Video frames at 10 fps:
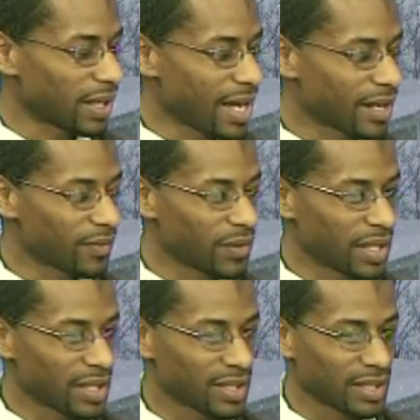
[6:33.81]
lot of
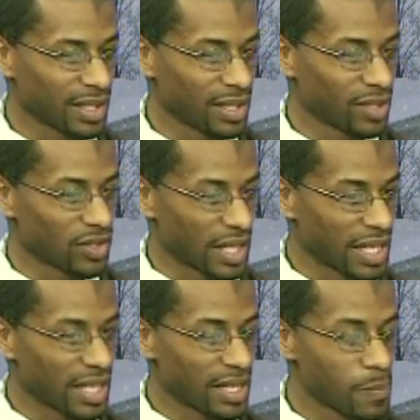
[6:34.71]
this is,
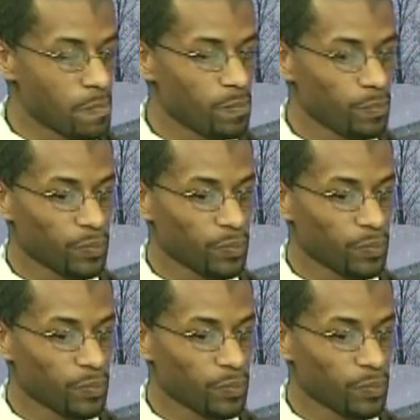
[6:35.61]
again,